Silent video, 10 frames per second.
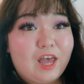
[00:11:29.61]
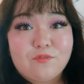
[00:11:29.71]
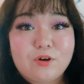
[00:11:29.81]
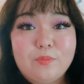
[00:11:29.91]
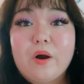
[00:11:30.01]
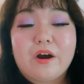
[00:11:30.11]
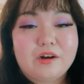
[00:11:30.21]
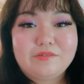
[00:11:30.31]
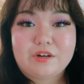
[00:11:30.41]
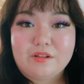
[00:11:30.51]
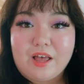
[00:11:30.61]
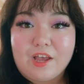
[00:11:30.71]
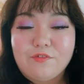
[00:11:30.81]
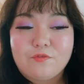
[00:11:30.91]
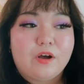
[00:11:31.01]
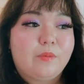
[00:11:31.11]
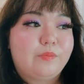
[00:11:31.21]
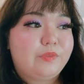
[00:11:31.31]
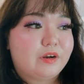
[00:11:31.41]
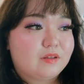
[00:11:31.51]
every part of their life,
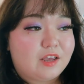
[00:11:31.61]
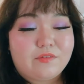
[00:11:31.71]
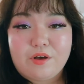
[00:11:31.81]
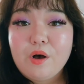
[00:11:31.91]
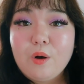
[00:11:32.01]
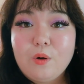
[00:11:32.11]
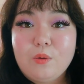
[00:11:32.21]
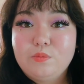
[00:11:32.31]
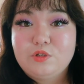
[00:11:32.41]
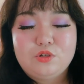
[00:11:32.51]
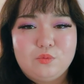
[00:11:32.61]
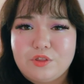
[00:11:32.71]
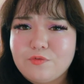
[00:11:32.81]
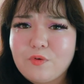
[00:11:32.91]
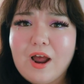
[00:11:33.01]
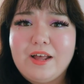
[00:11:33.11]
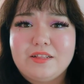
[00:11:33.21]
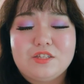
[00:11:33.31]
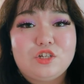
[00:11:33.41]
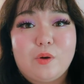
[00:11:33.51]
from their life at home to with
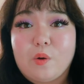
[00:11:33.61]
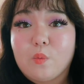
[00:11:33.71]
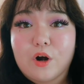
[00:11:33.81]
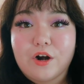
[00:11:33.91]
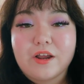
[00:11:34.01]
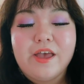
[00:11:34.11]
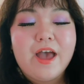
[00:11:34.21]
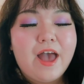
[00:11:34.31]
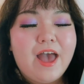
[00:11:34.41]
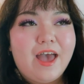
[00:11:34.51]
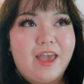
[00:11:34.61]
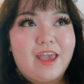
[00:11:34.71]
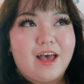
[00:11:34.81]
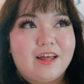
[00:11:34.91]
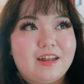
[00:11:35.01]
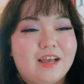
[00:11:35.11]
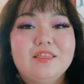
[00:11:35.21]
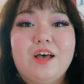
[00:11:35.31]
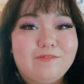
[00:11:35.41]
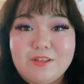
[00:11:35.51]
friends to at work and I
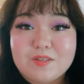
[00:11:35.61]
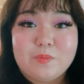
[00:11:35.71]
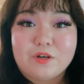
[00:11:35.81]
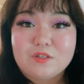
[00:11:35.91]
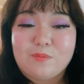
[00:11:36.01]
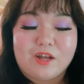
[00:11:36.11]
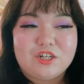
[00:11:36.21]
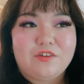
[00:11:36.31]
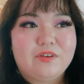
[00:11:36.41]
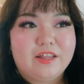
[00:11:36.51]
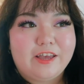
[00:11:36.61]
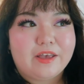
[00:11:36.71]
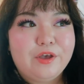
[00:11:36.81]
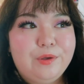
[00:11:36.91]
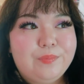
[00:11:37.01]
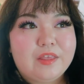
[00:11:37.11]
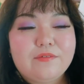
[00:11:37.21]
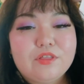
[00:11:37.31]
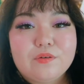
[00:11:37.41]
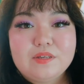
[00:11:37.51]
loved this book so much. I feel like
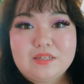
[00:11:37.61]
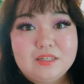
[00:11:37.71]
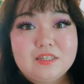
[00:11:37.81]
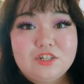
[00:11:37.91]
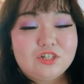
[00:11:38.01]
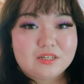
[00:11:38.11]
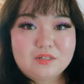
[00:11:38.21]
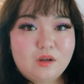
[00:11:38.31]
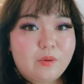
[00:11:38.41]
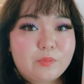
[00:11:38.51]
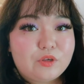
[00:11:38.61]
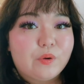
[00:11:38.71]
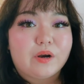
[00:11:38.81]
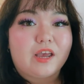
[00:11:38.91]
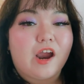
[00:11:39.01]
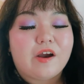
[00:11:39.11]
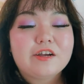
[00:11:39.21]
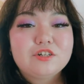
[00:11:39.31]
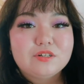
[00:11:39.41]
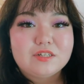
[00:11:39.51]
even though this is just a pure
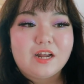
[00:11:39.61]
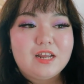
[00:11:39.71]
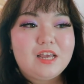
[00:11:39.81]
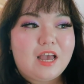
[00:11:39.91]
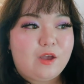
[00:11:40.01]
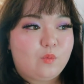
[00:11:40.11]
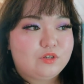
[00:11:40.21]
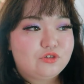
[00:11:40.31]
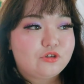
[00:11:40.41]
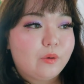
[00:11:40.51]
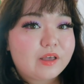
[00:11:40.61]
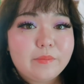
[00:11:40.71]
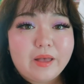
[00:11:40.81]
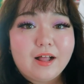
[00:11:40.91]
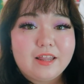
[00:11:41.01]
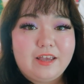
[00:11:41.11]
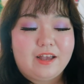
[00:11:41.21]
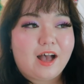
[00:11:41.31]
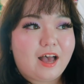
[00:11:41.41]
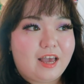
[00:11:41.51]
character study, it was so
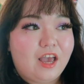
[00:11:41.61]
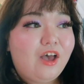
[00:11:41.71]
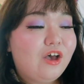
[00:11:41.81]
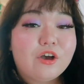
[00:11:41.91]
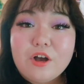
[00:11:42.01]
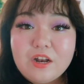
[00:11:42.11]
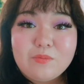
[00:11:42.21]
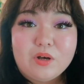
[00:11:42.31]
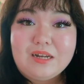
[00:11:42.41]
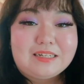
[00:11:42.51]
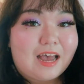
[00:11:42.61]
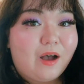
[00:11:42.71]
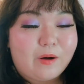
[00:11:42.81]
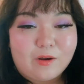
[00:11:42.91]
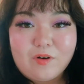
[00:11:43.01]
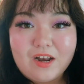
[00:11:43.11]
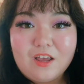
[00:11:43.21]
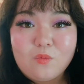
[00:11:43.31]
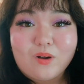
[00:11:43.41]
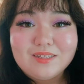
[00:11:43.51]
compelling. I couldn't put it down. I read it
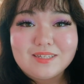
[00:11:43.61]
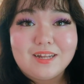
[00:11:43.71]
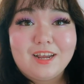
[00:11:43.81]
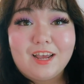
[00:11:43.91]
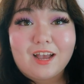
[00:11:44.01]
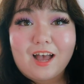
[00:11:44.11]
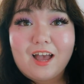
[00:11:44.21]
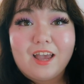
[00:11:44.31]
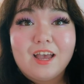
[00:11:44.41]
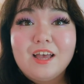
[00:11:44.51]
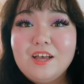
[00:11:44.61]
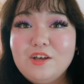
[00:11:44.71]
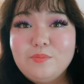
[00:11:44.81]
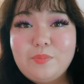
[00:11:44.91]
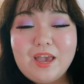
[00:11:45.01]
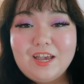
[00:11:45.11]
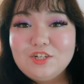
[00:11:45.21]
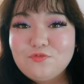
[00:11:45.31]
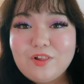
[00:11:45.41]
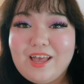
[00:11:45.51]
in one sitting. I
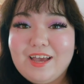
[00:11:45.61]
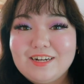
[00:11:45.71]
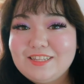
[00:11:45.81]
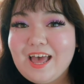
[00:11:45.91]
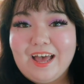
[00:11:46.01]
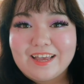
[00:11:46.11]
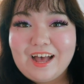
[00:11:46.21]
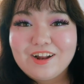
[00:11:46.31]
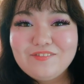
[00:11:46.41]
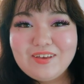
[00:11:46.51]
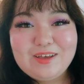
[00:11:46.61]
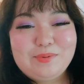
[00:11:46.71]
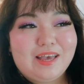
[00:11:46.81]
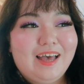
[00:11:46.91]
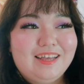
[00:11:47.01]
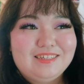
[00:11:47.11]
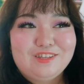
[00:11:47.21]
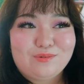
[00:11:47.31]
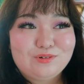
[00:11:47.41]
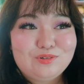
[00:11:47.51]
page flagged the heck out of it because
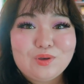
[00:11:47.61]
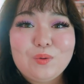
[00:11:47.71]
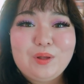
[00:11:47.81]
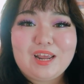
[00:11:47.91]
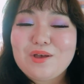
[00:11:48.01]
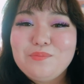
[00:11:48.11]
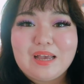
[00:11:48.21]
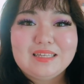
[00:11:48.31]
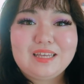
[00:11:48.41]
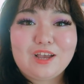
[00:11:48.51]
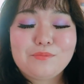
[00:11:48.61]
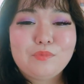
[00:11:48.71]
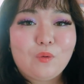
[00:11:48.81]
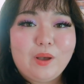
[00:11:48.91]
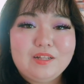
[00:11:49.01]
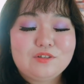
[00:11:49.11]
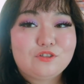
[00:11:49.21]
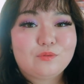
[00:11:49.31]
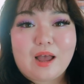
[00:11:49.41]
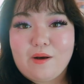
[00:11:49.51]
there were so many amazing moments
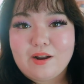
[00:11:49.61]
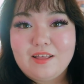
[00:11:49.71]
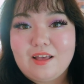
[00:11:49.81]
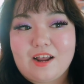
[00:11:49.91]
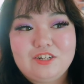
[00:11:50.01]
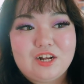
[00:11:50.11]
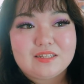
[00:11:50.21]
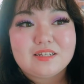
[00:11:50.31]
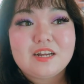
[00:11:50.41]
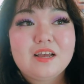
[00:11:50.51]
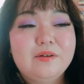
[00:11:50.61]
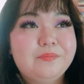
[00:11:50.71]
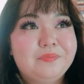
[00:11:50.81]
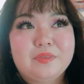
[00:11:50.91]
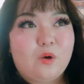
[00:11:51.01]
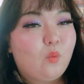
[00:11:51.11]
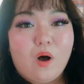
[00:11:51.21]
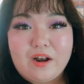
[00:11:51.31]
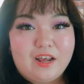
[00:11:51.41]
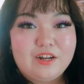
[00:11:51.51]
throughout it that I just
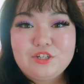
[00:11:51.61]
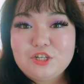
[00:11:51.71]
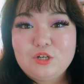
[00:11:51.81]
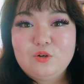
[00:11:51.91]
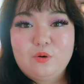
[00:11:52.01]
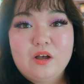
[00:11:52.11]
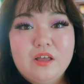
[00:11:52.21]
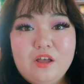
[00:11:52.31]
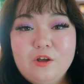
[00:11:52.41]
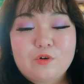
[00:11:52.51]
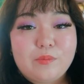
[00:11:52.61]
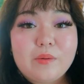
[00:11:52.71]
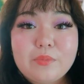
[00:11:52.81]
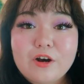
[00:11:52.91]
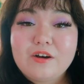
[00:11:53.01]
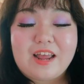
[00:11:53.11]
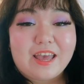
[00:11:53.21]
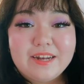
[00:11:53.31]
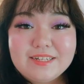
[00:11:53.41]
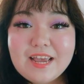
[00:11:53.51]
wanted to remember and
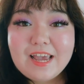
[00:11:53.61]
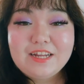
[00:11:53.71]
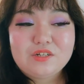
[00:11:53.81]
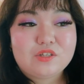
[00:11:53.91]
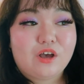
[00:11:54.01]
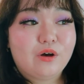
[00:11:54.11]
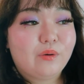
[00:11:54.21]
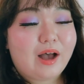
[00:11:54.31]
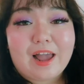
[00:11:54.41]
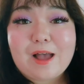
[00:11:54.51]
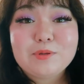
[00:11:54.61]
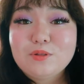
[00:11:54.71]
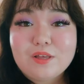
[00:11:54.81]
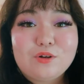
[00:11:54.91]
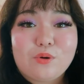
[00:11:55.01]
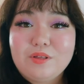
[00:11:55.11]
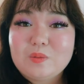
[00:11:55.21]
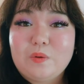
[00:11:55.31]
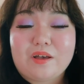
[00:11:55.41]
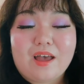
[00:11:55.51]
annotate. So I absolutely adore
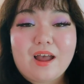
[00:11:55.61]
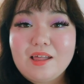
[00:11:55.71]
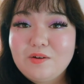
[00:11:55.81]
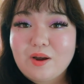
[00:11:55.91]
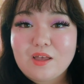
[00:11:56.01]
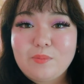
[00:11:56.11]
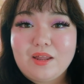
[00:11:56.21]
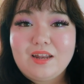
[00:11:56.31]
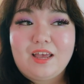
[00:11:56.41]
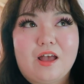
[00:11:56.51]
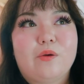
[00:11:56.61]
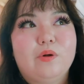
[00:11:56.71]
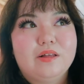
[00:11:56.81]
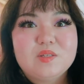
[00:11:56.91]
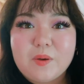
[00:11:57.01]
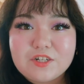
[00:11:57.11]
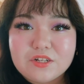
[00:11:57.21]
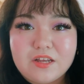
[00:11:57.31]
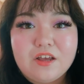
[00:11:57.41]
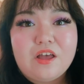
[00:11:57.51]
this book. I highly recommend it. I will
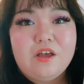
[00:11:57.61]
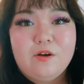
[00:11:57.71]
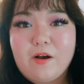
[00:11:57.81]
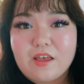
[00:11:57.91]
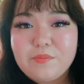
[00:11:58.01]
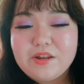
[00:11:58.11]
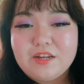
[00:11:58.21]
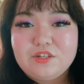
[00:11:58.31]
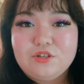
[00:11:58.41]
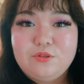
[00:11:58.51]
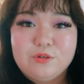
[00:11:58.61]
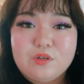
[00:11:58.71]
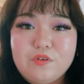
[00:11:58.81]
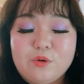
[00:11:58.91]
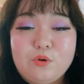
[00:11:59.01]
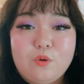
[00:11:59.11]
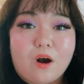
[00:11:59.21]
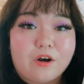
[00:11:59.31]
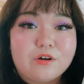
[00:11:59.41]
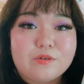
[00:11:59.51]
especially recommend it to those of you who
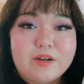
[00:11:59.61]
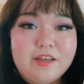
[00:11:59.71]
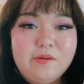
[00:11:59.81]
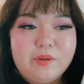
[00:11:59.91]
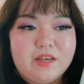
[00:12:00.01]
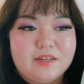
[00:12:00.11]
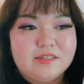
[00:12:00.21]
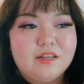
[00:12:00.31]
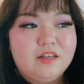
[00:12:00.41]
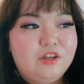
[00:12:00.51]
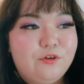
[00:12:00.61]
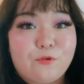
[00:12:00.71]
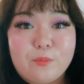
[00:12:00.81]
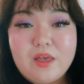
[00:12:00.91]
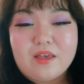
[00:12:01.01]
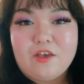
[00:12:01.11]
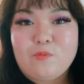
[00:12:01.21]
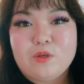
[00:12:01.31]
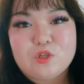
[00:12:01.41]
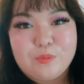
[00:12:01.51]
are Korean because for me, it
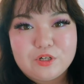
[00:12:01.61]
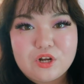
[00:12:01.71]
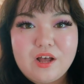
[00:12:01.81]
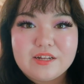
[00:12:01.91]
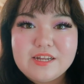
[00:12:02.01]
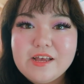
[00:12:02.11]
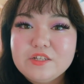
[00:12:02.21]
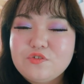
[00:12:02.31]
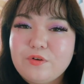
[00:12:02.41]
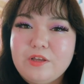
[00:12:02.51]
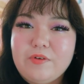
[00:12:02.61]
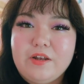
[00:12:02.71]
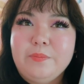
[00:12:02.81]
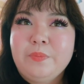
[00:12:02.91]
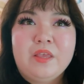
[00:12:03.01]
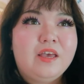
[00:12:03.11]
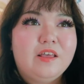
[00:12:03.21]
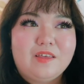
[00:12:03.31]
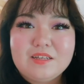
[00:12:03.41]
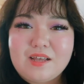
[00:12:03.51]
gave me so much context for even
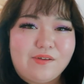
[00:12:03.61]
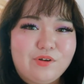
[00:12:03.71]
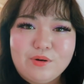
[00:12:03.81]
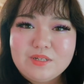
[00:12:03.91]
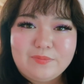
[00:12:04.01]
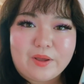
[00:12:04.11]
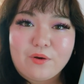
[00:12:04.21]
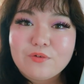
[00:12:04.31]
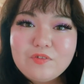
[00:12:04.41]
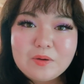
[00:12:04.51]
things that I've noticed in my own